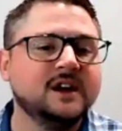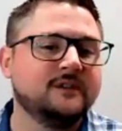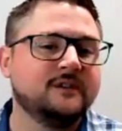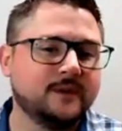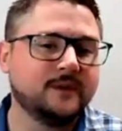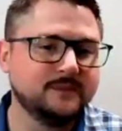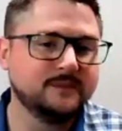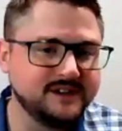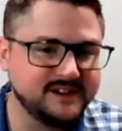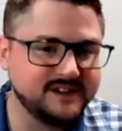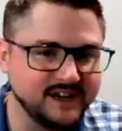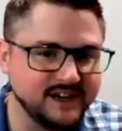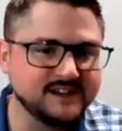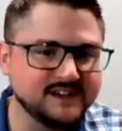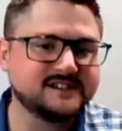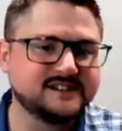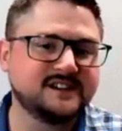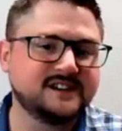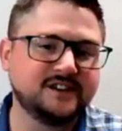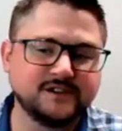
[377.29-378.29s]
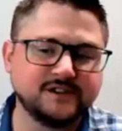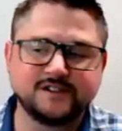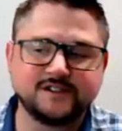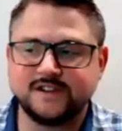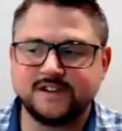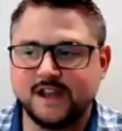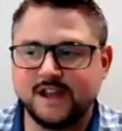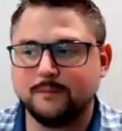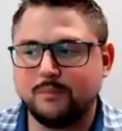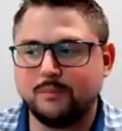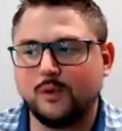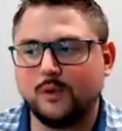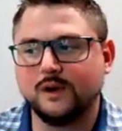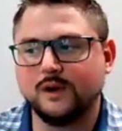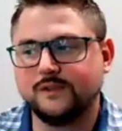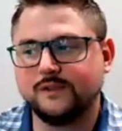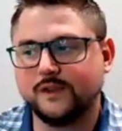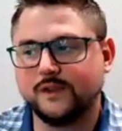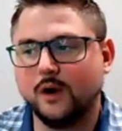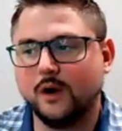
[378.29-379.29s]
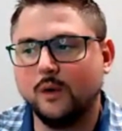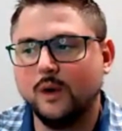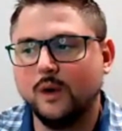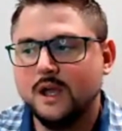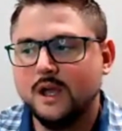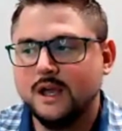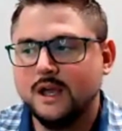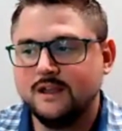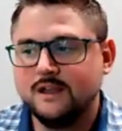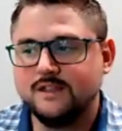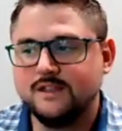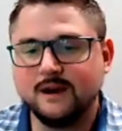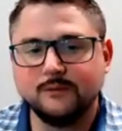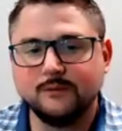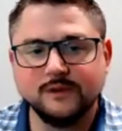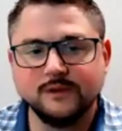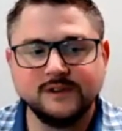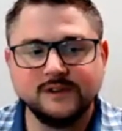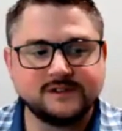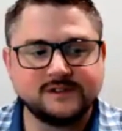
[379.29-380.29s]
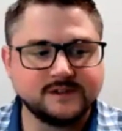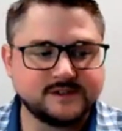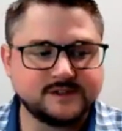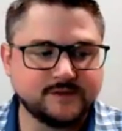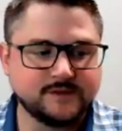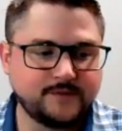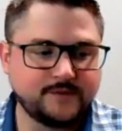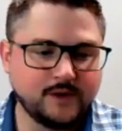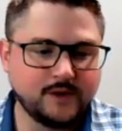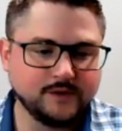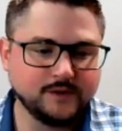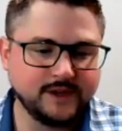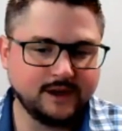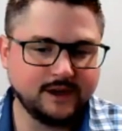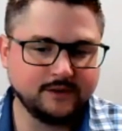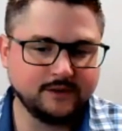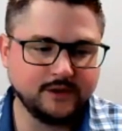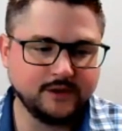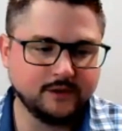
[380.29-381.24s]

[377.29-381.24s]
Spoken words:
From the data center standpoint, though, that really starts to fall down.